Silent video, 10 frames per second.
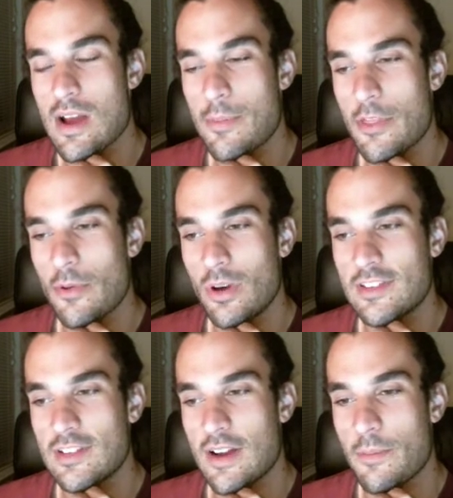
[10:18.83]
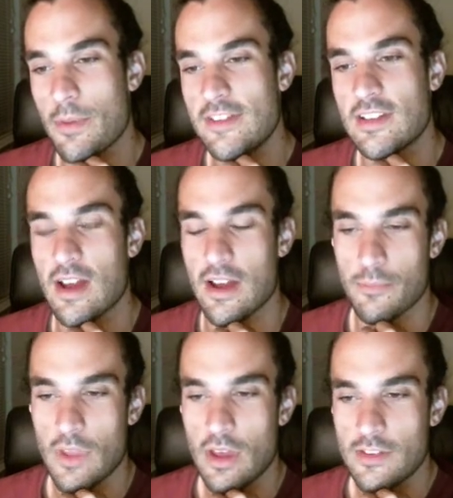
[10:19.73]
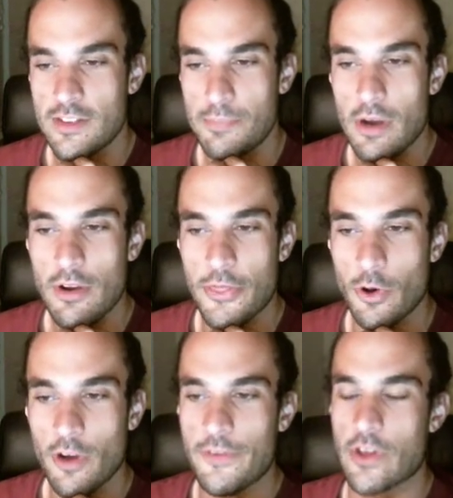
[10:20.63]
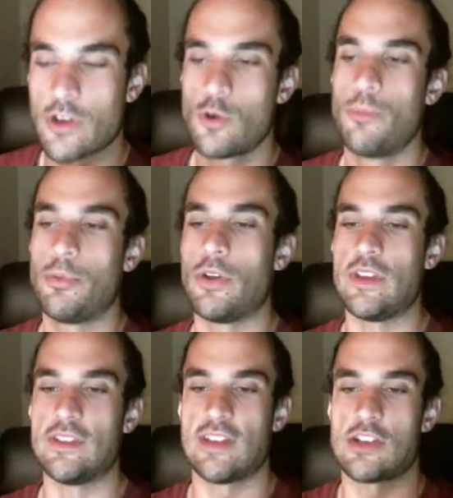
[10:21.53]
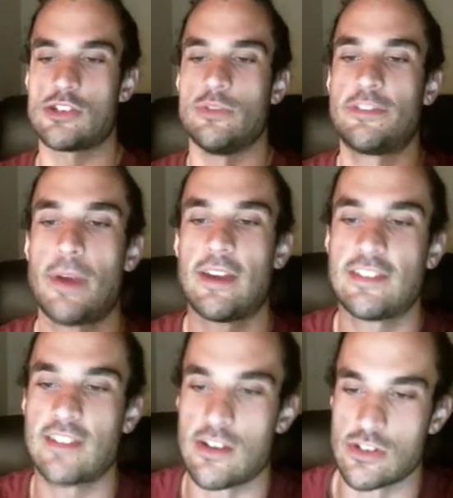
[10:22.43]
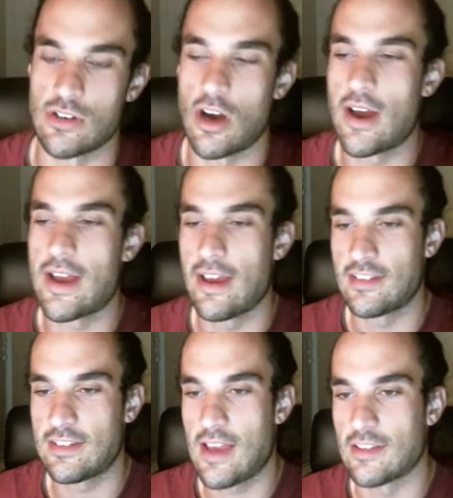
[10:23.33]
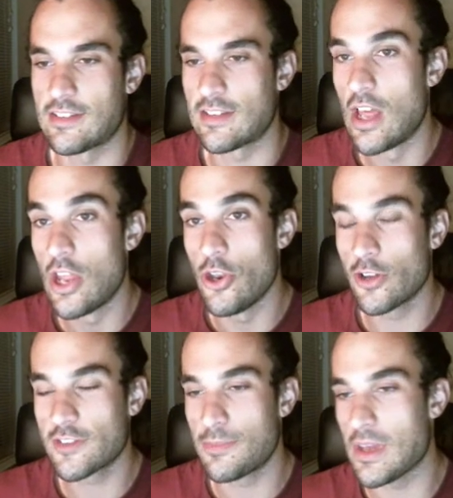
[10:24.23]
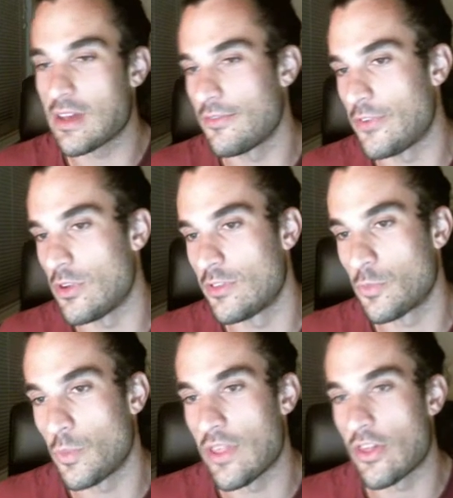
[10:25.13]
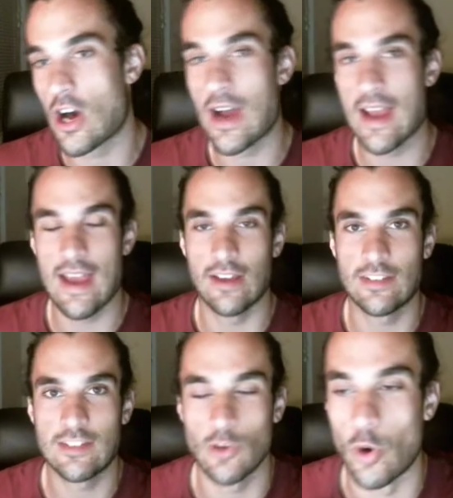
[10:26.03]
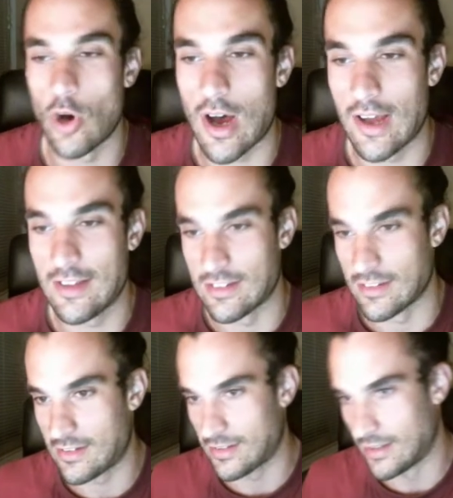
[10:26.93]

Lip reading: up on the wrong side of the bed today? Spare a thought for the crew aboard the International Space Station, ISS, not to be confused with IS or ISIS.